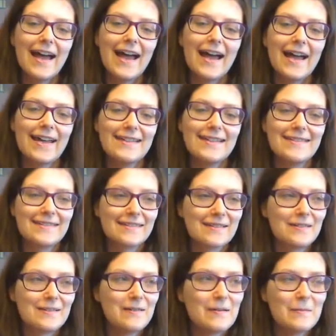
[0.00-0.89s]
and
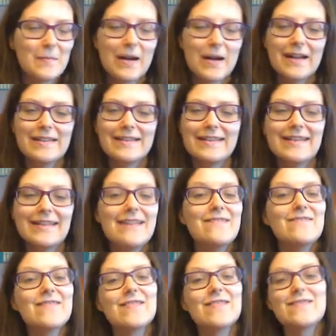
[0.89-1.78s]
all my
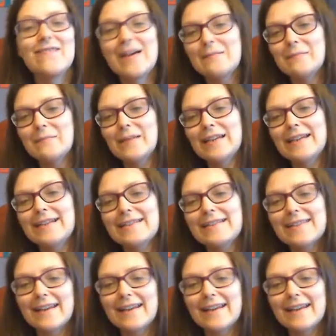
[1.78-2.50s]
general ramblings.